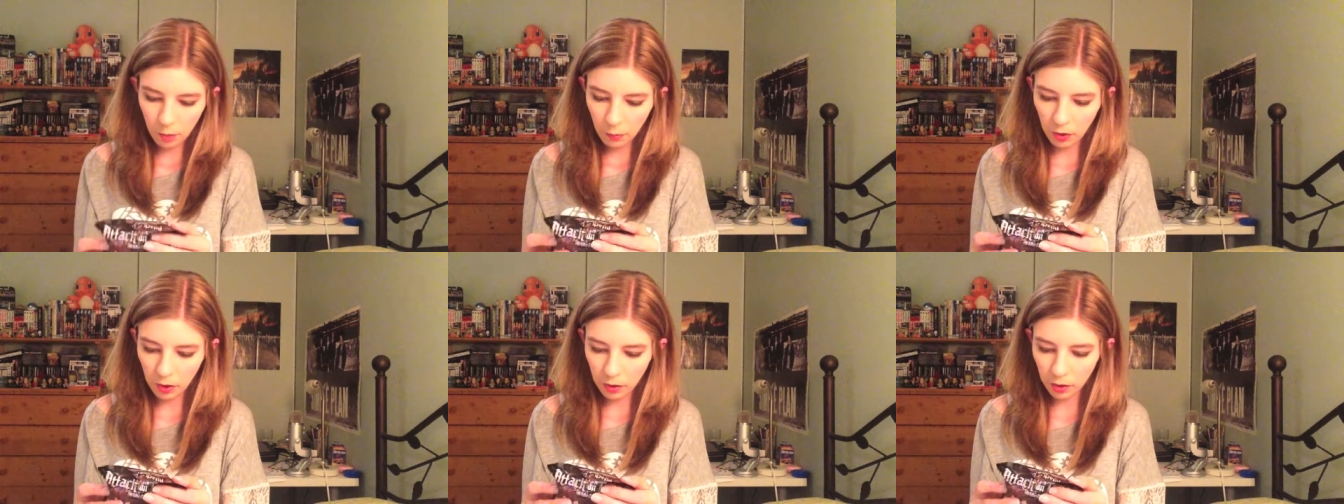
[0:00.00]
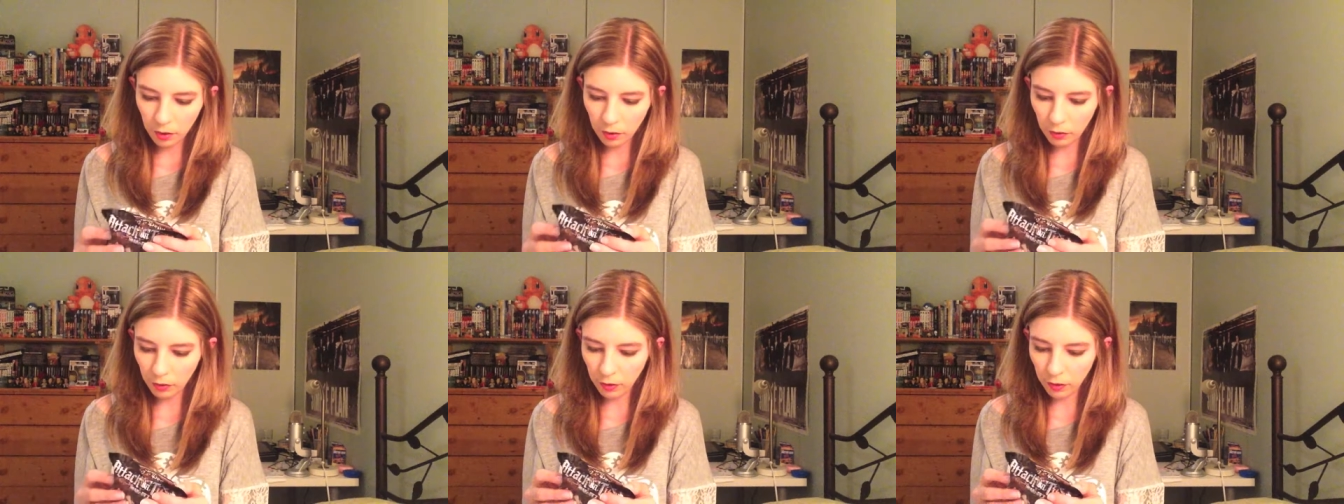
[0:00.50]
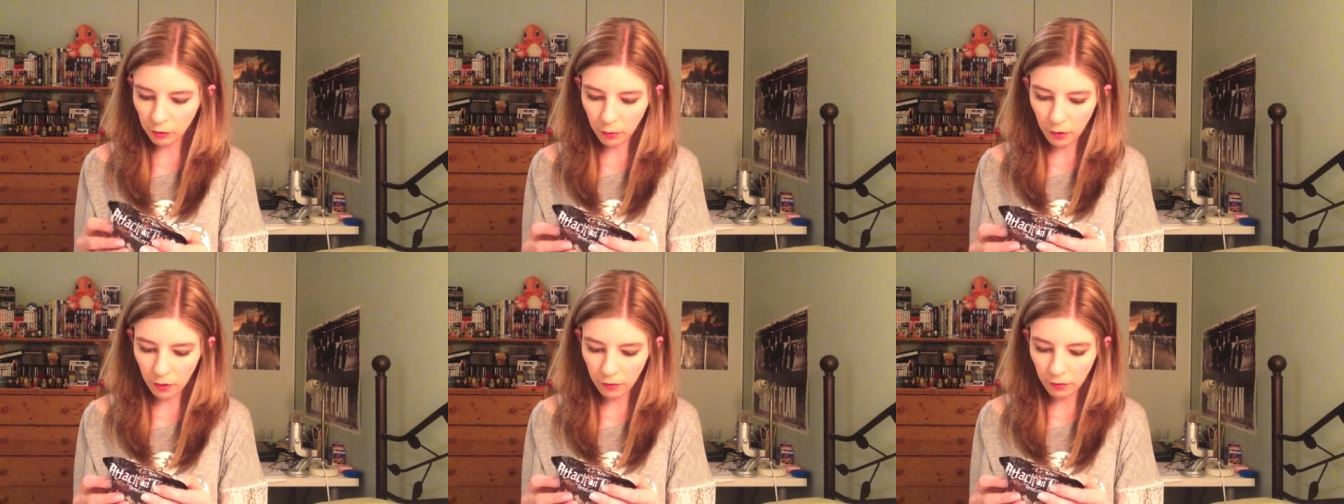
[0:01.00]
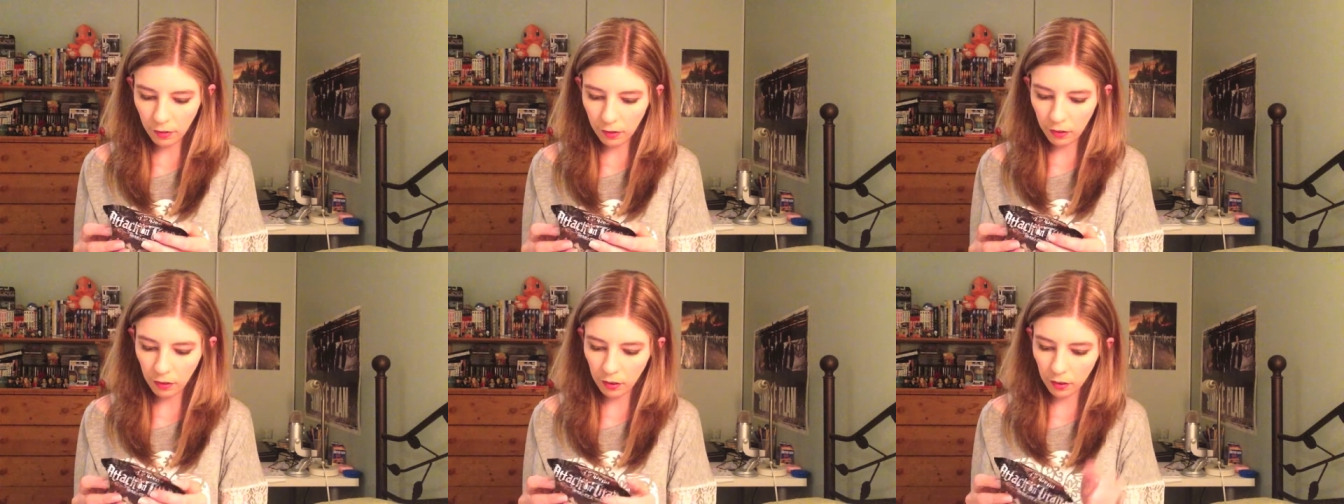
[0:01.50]
One, two, three, four, five,
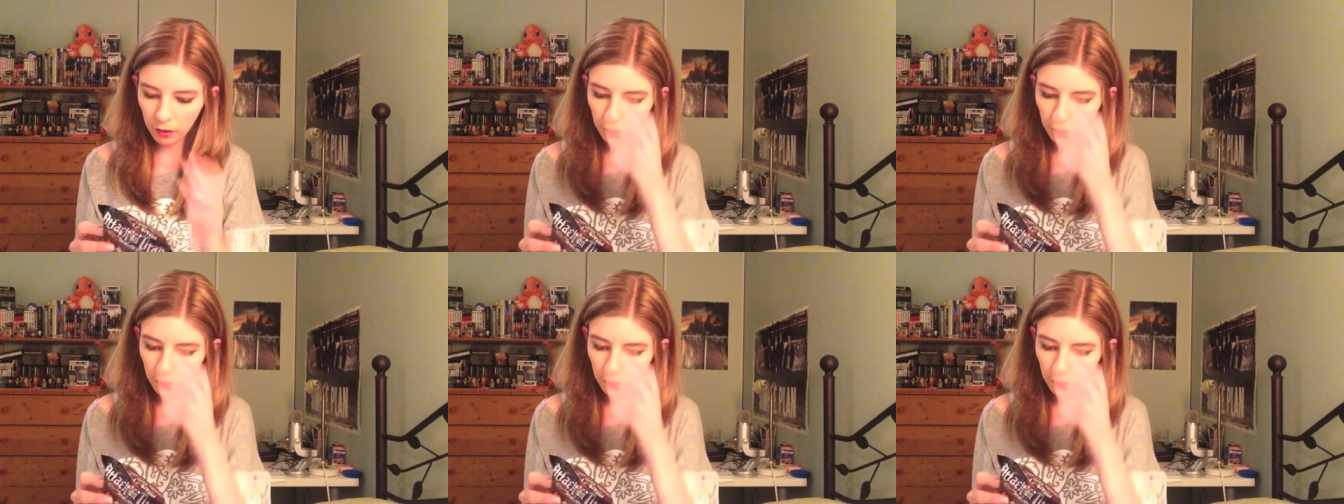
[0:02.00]
six.